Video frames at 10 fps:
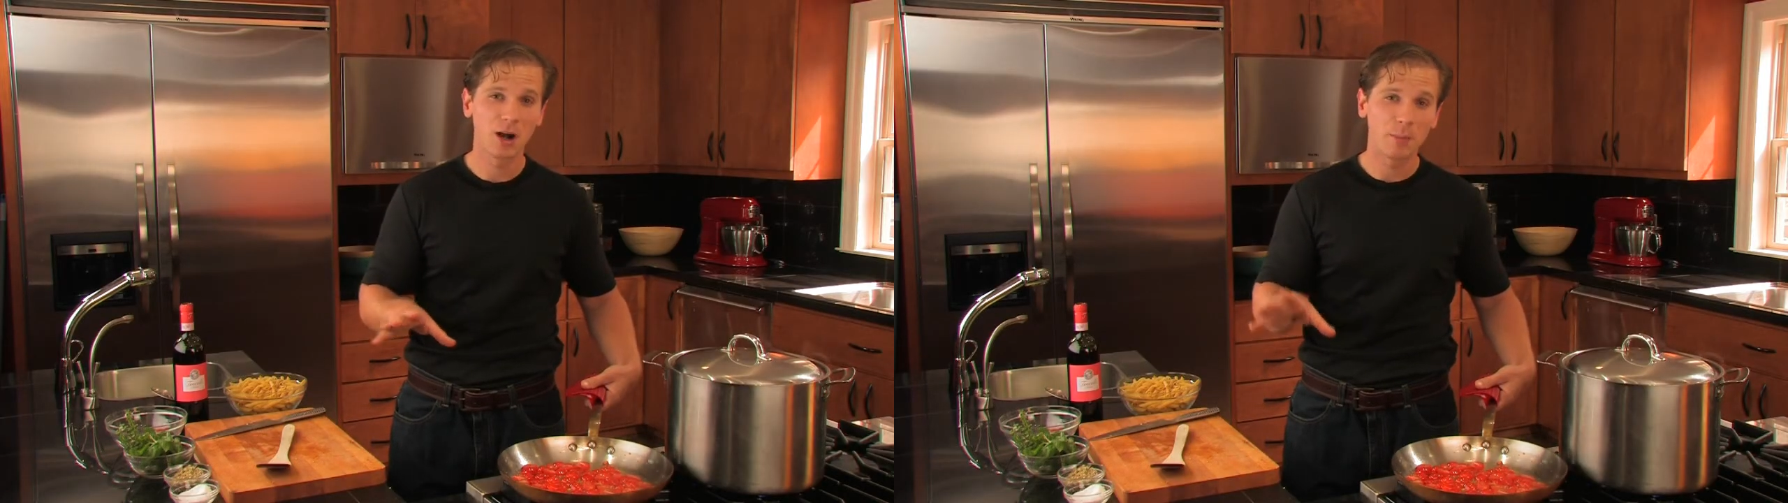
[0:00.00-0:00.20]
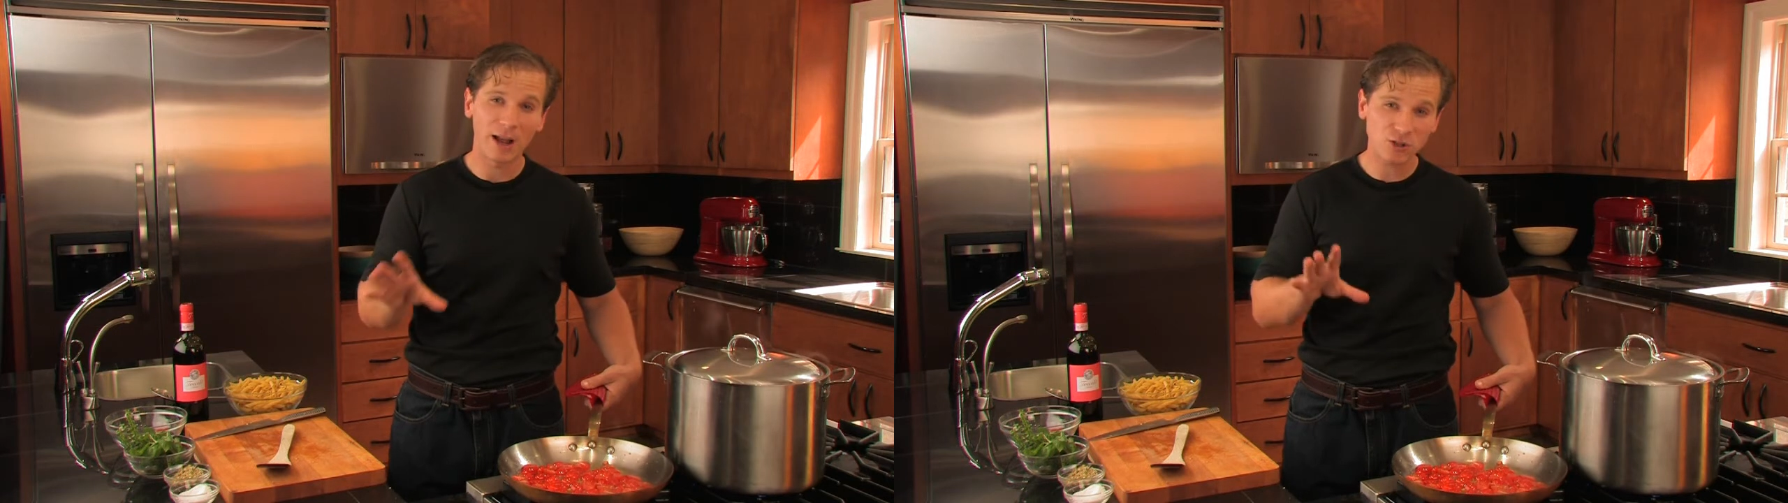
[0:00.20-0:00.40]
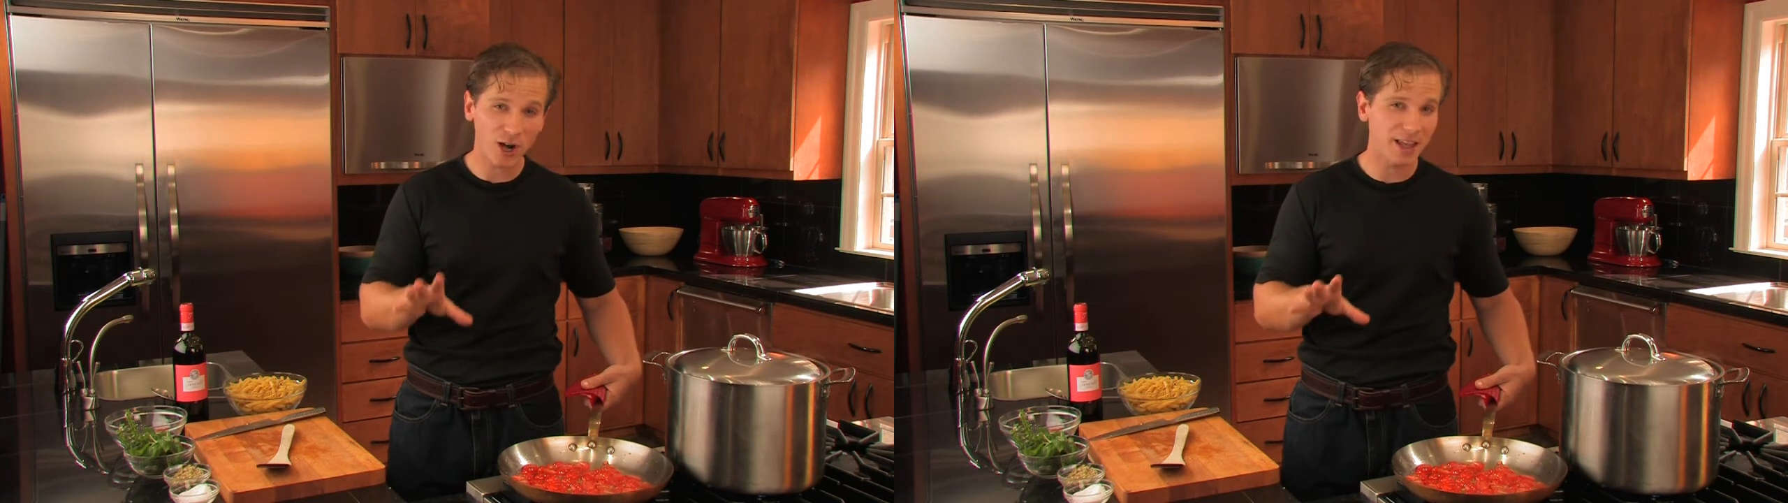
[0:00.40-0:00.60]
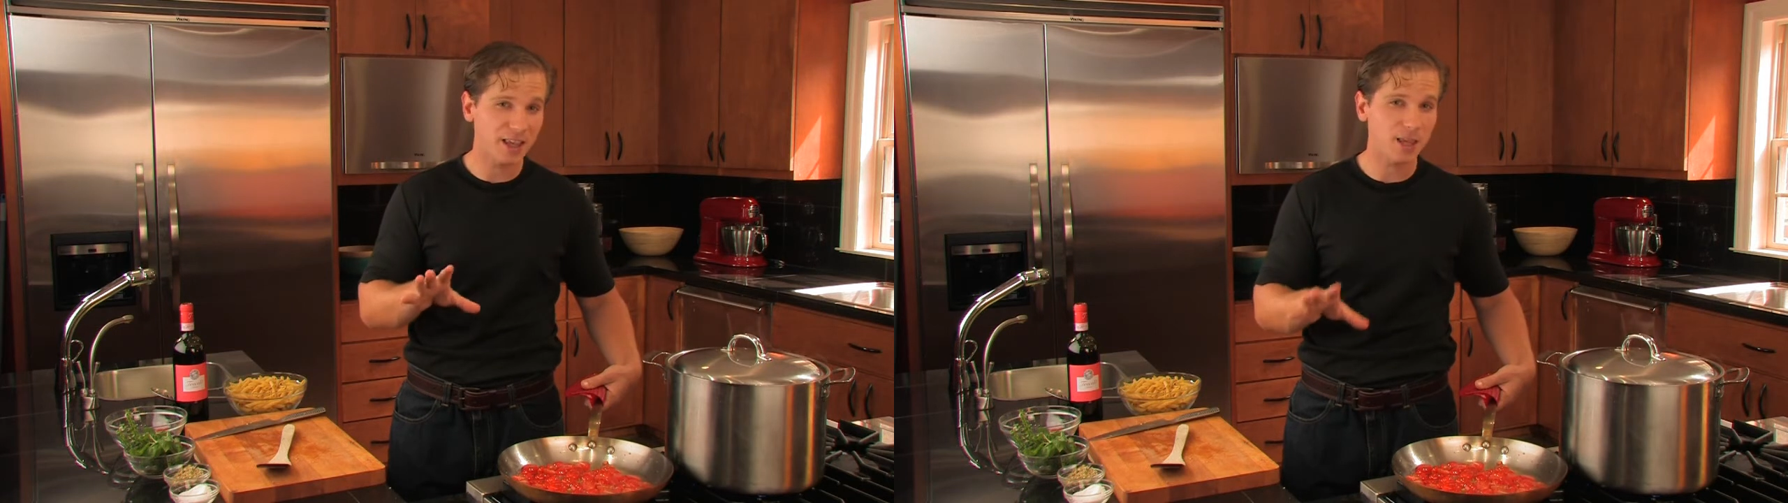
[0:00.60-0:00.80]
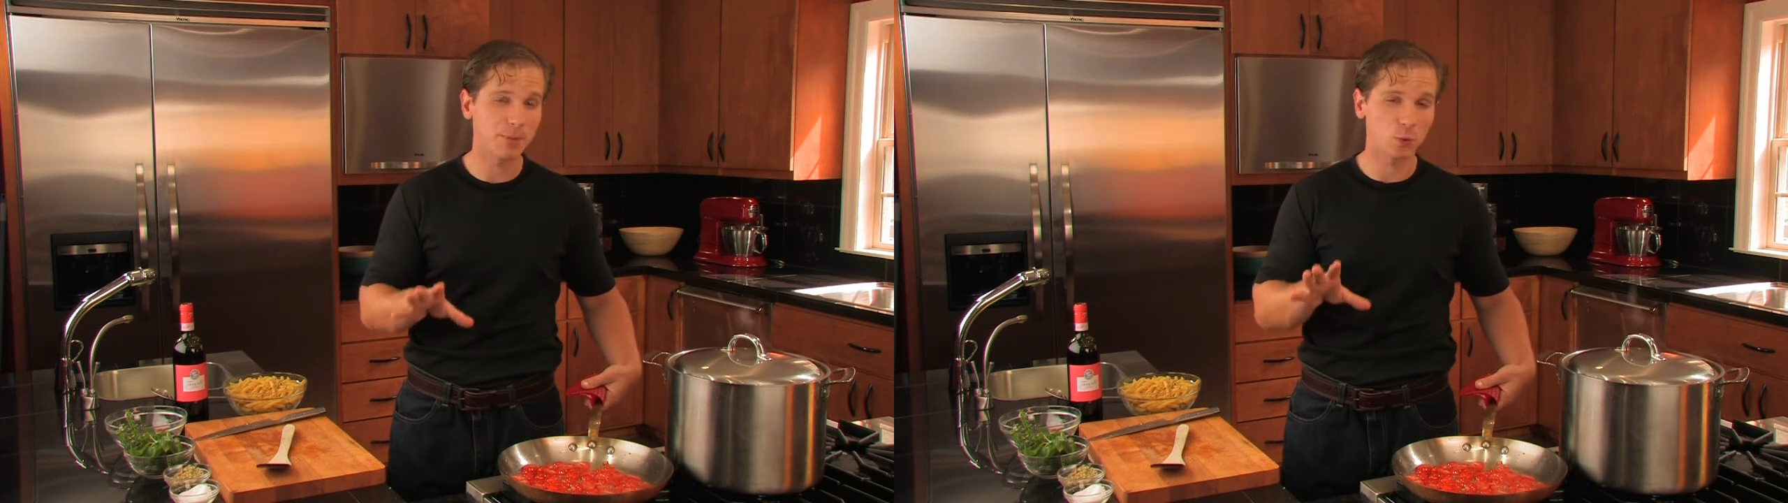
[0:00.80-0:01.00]
but I try to
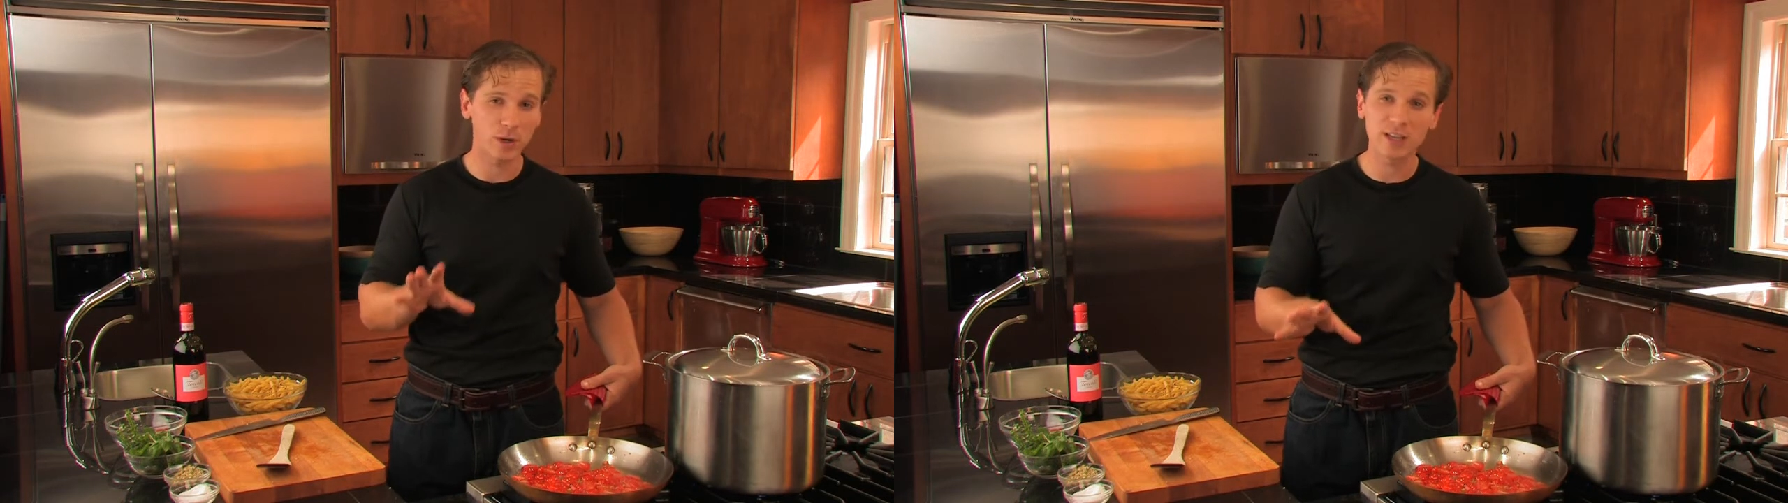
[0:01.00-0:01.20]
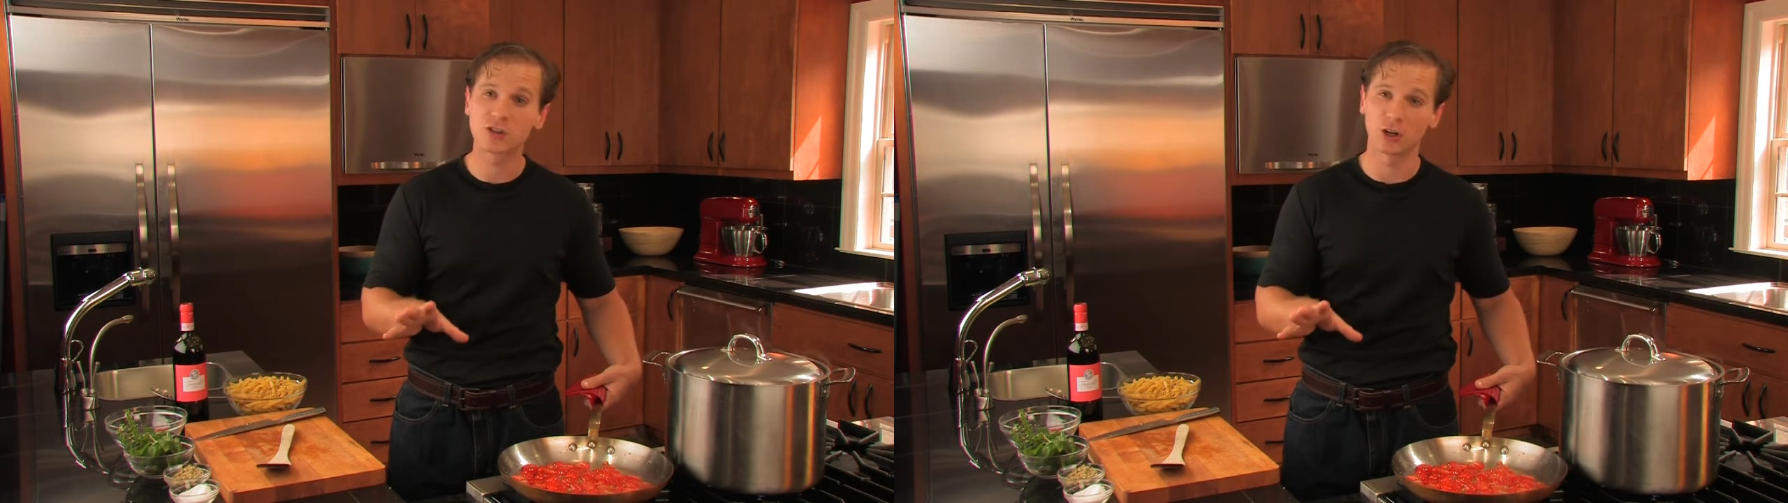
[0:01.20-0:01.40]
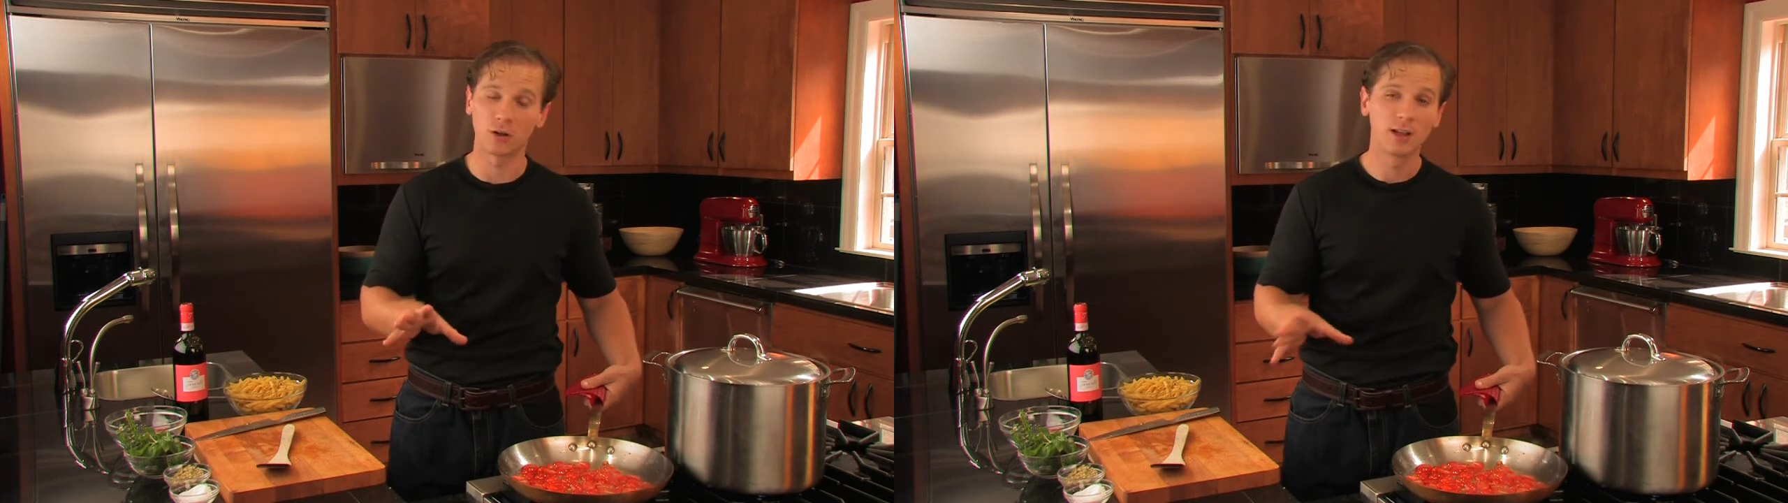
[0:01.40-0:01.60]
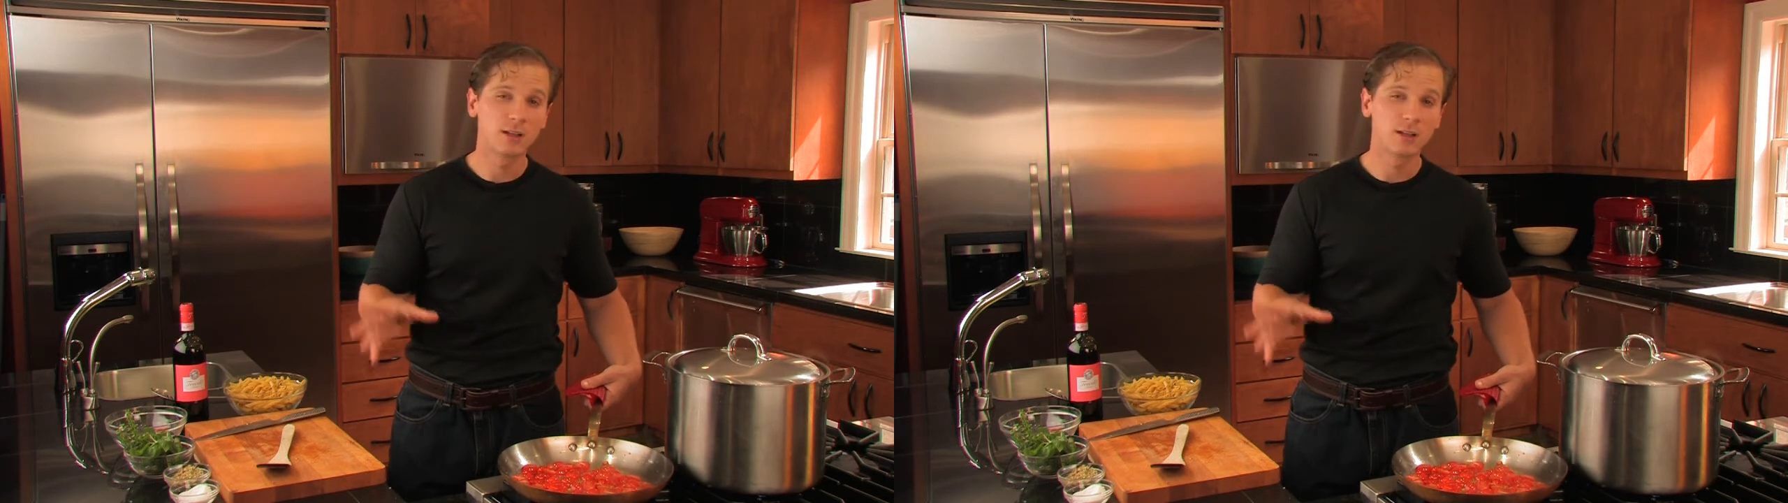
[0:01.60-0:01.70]
keep it regional.